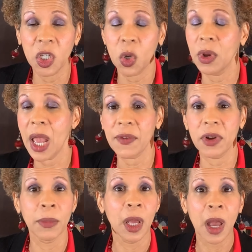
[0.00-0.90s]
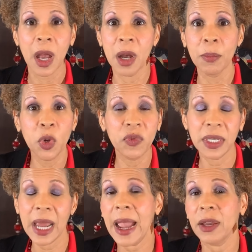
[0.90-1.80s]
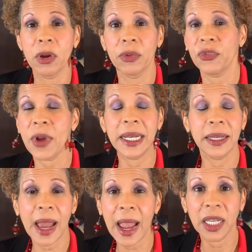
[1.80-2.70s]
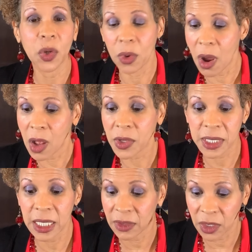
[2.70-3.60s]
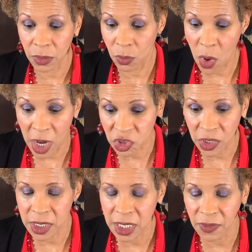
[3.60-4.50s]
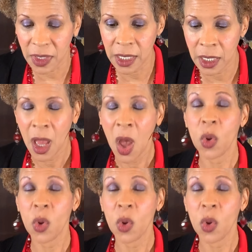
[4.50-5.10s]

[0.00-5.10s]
We'll have a movie night on Friday night and we're all sitting there watching TV.